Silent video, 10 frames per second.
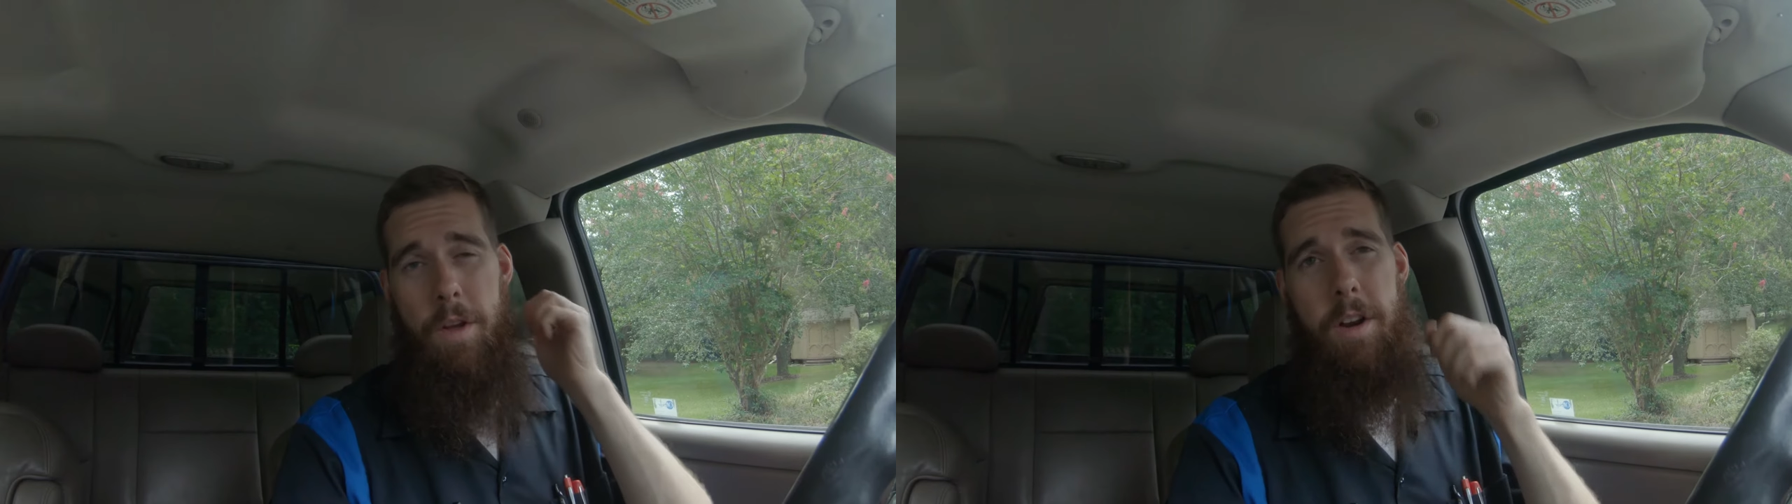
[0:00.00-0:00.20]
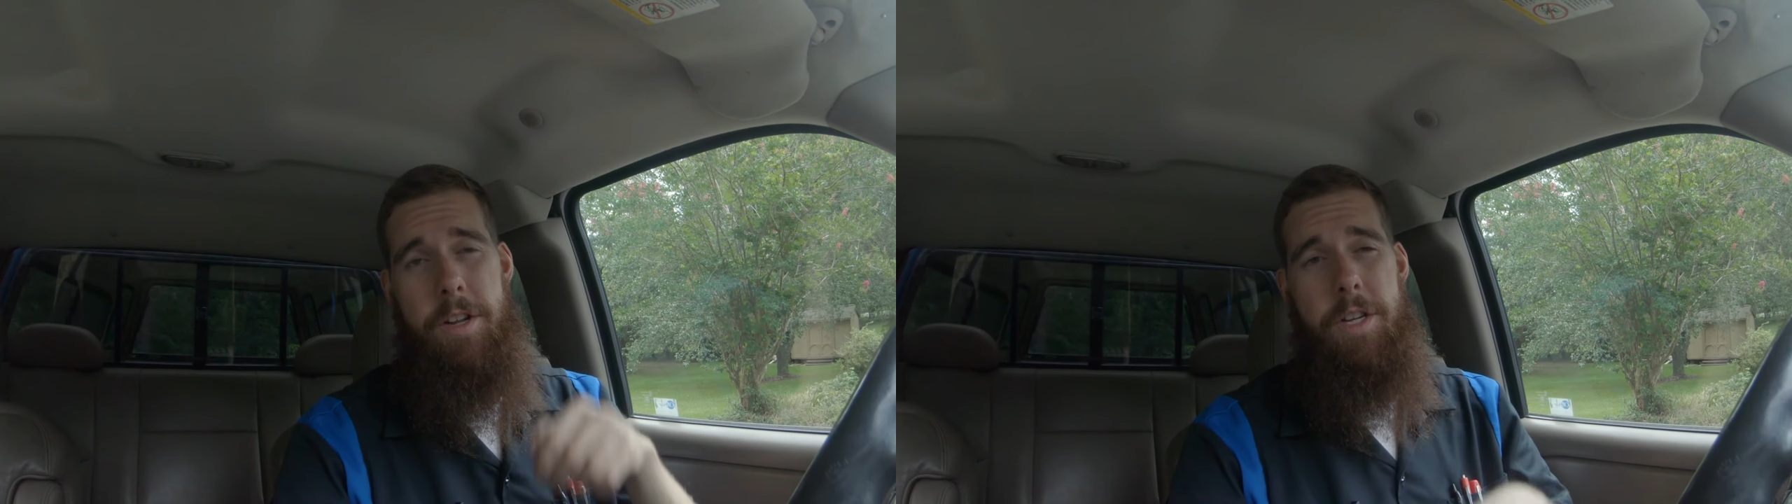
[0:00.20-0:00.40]

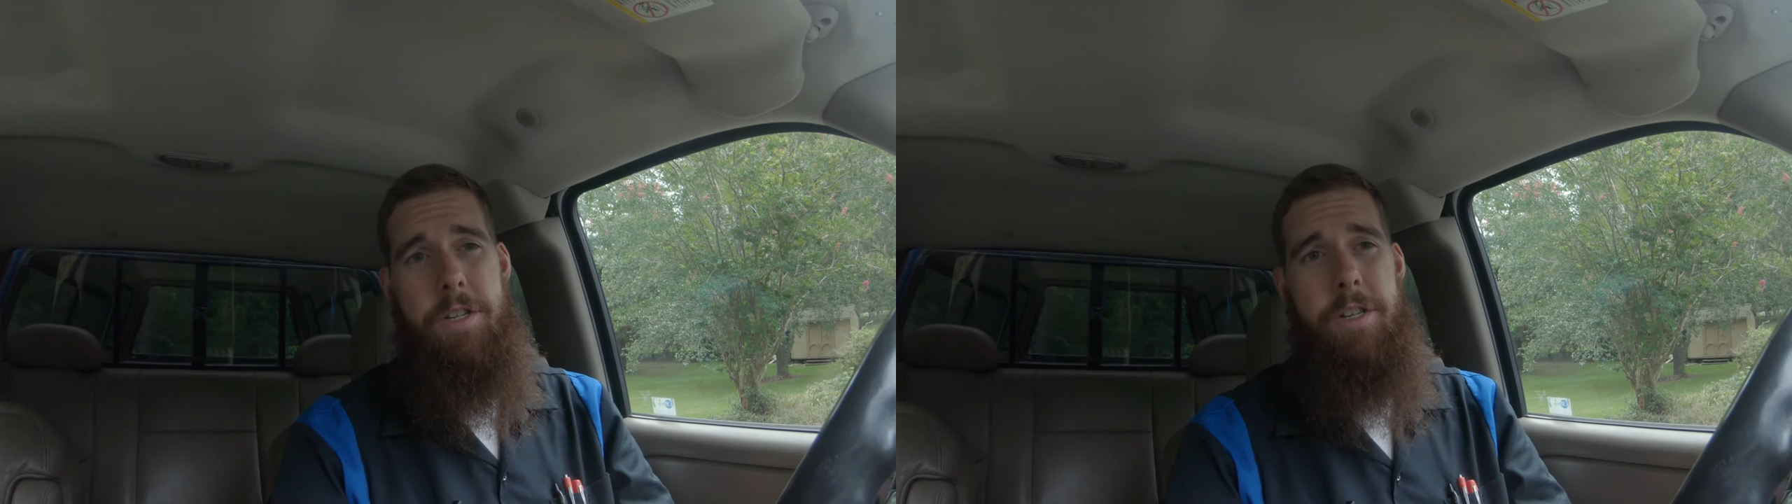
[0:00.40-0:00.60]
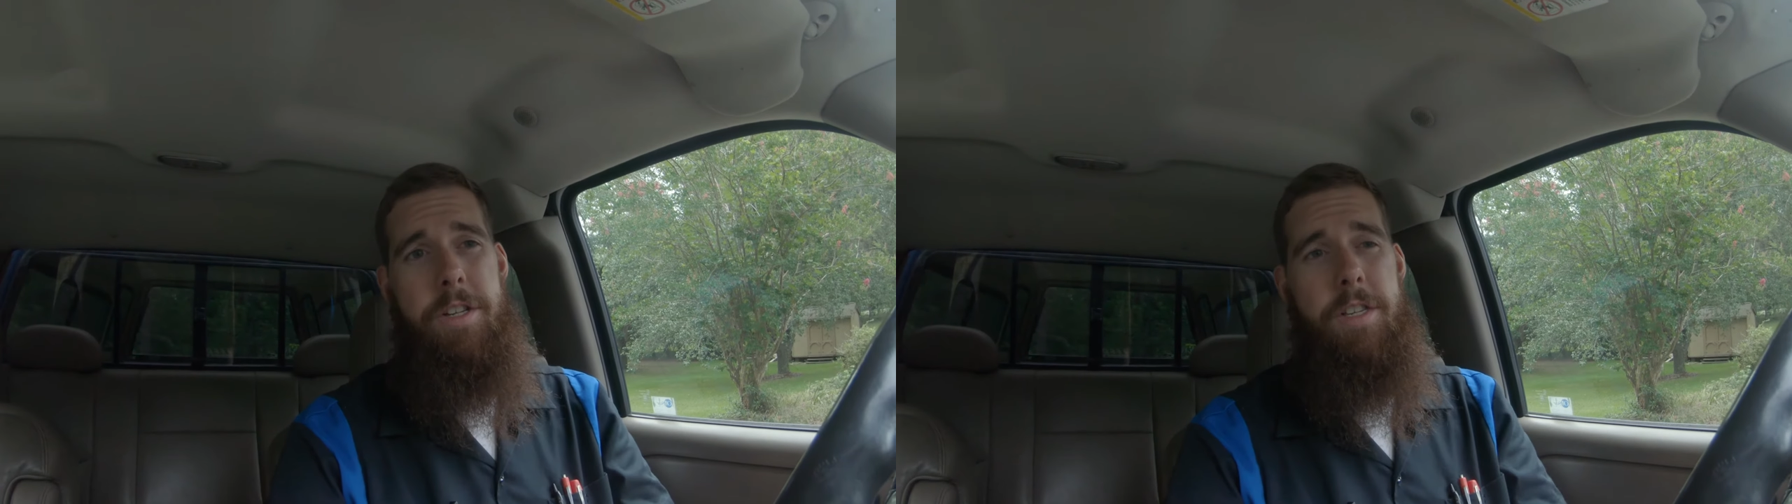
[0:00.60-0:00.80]
the
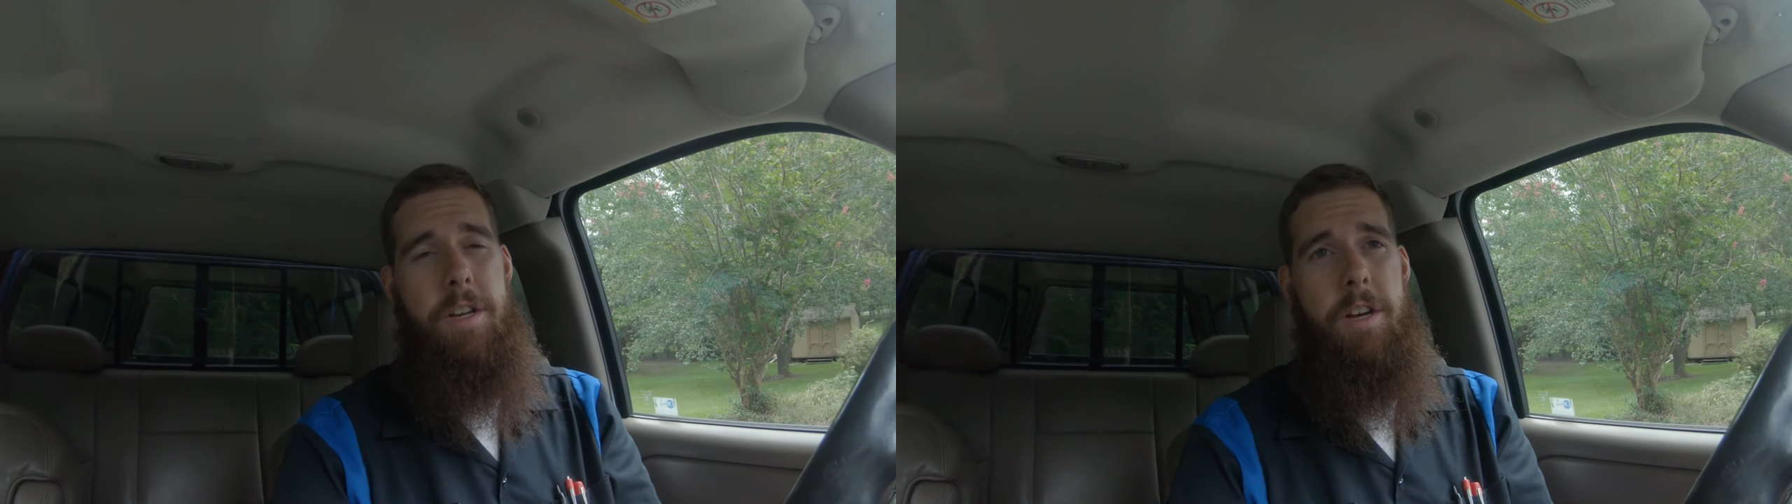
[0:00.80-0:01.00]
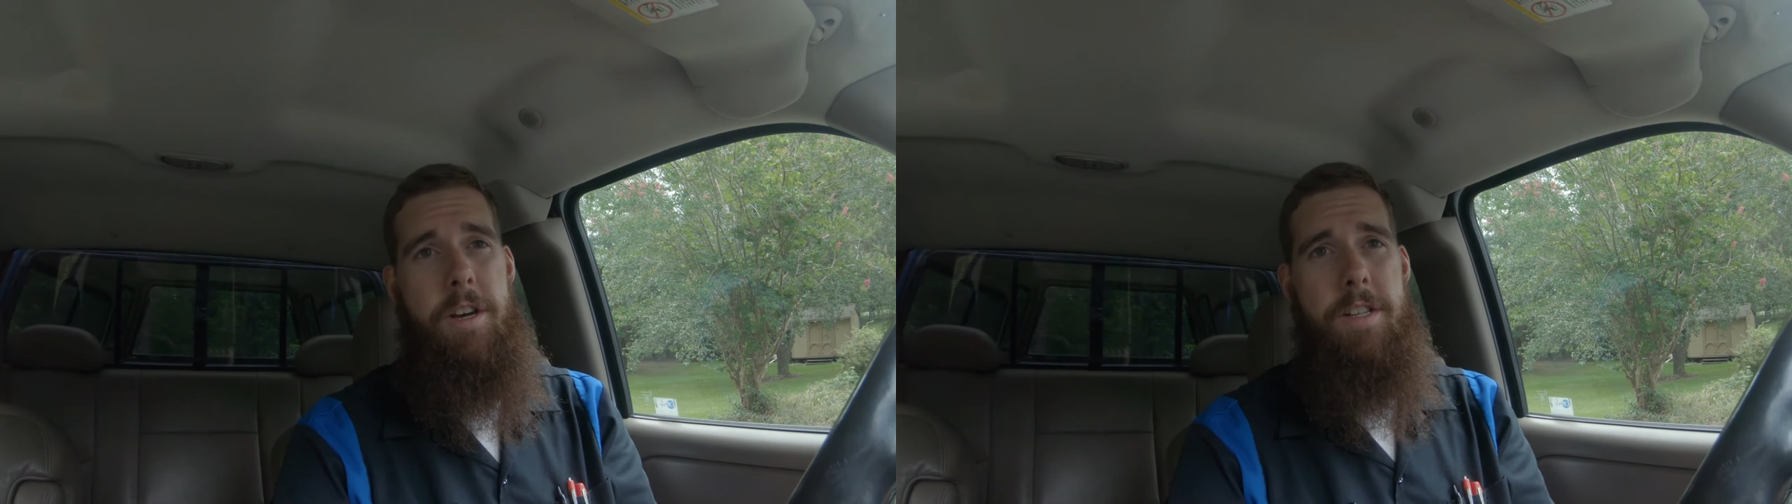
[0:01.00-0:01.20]
clutches
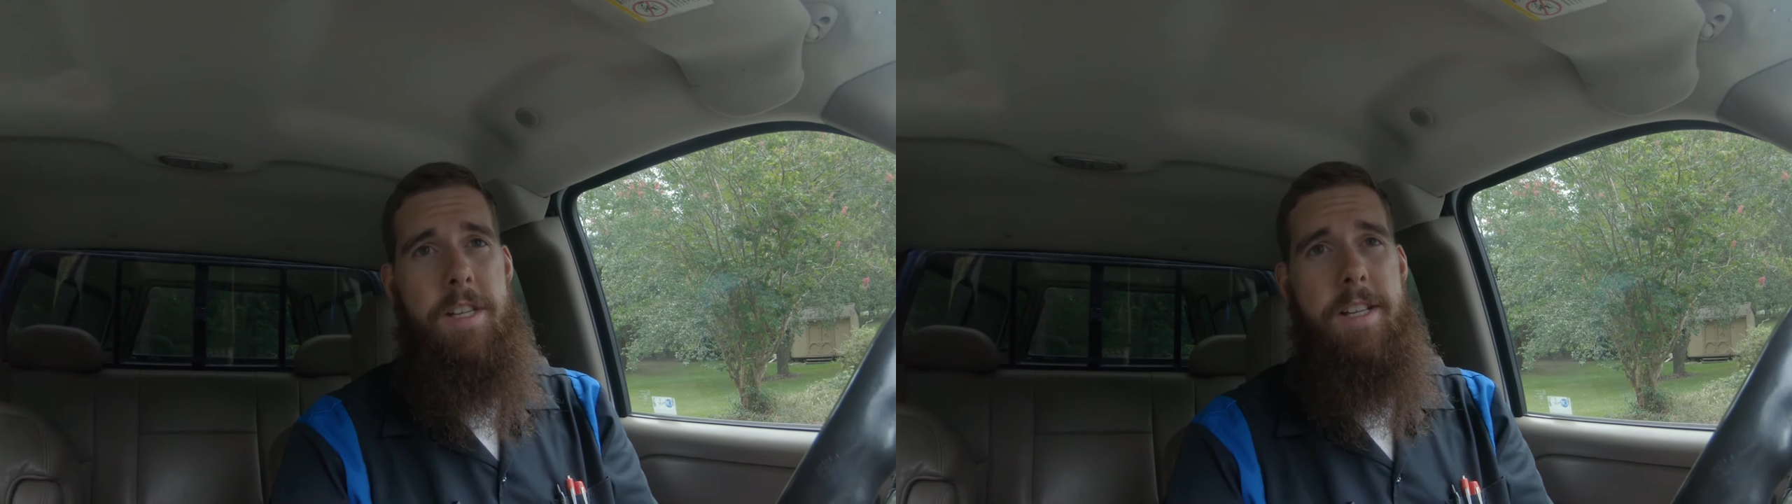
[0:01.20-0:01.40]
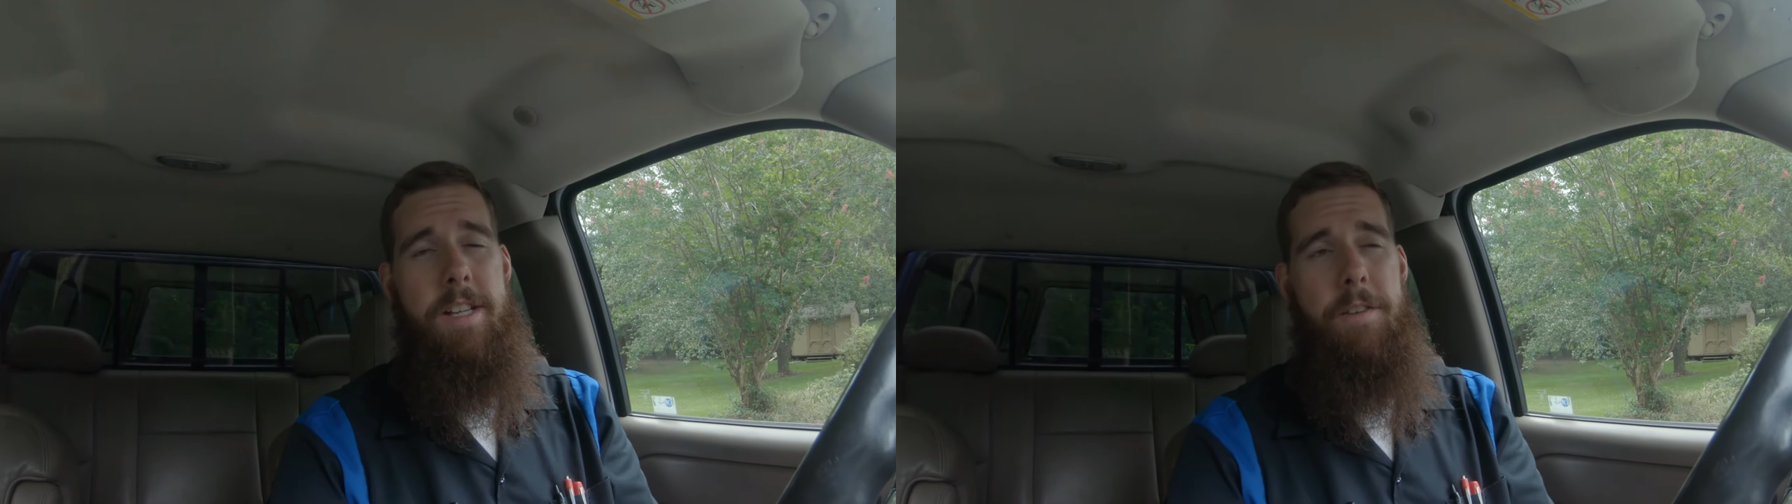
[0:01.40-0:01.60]
just
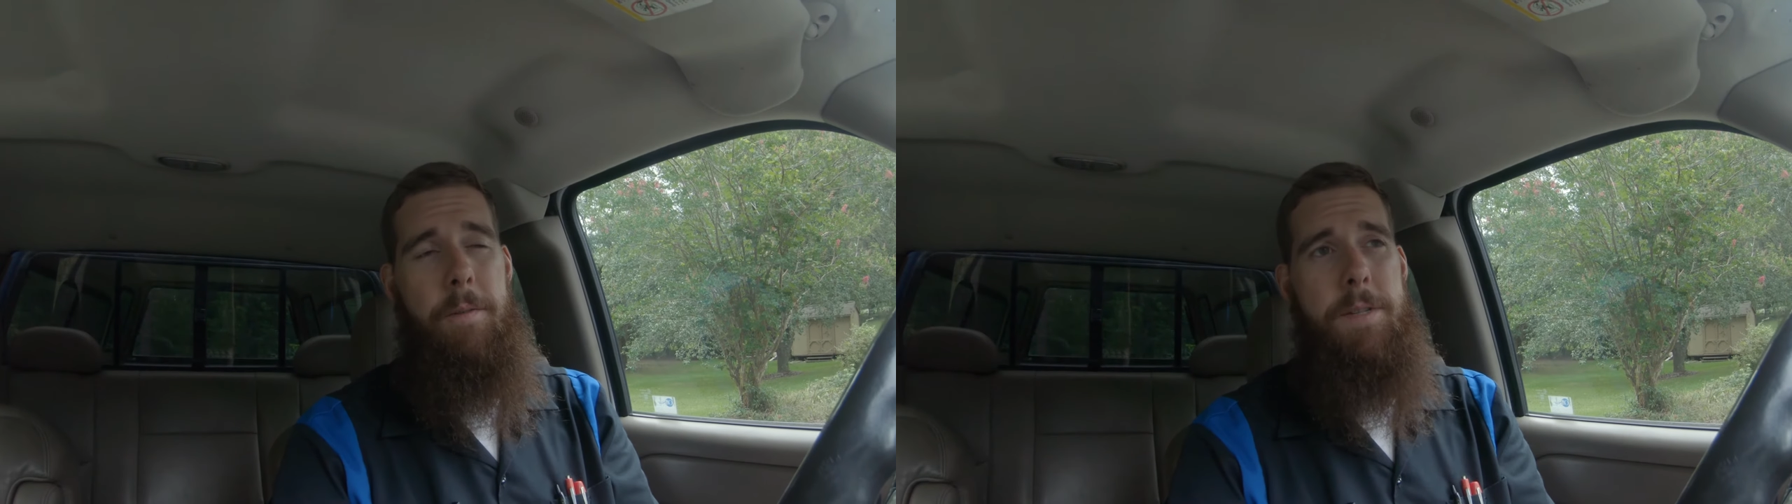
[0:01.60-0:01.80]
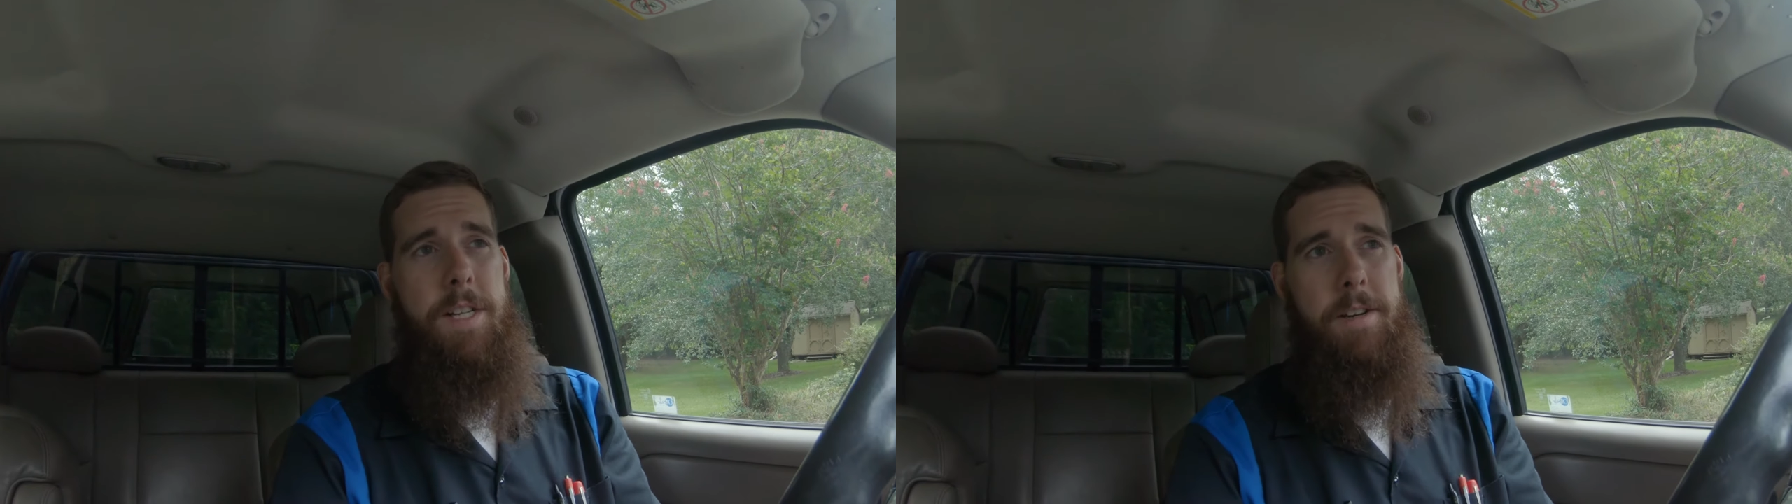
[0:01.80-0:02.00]
seized up
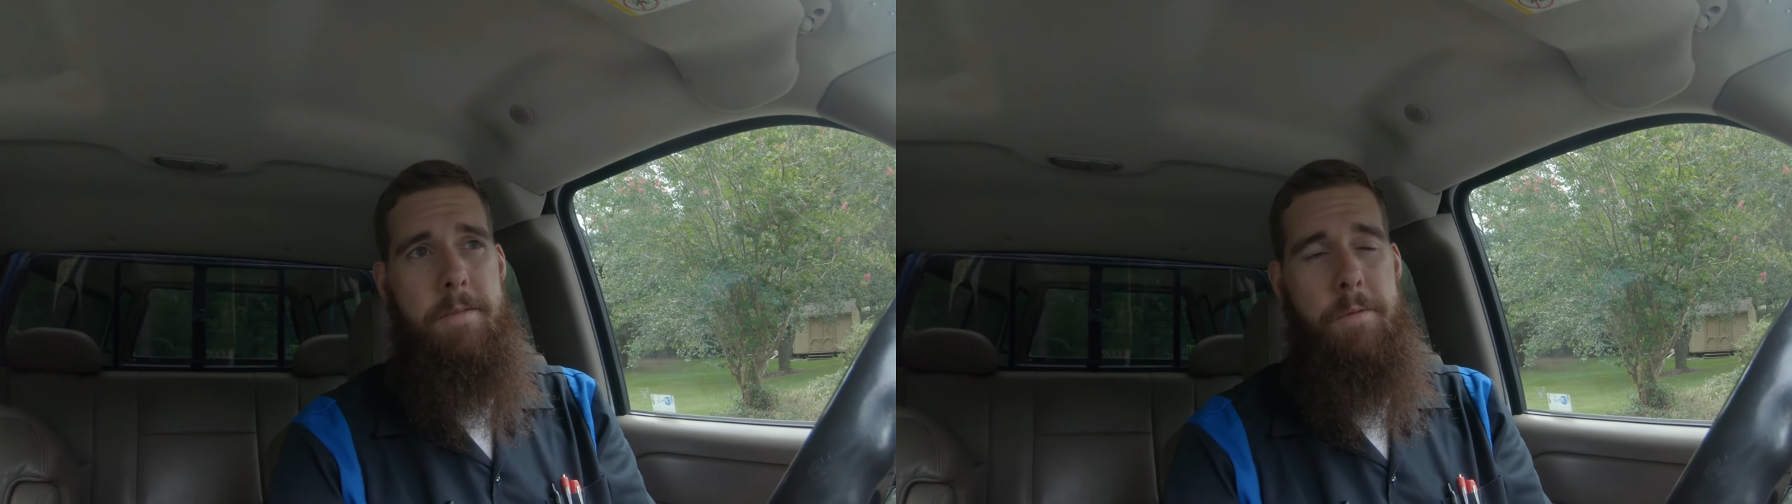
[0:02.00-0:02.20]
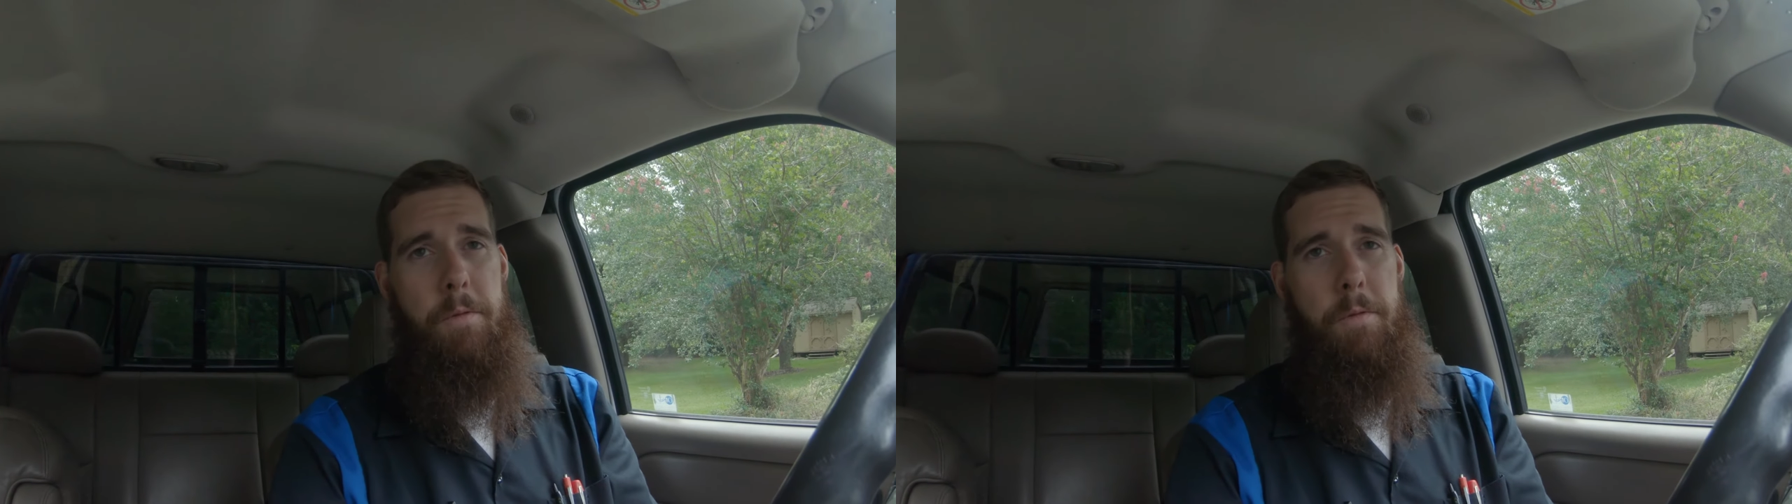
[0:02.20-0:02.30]
from sitting.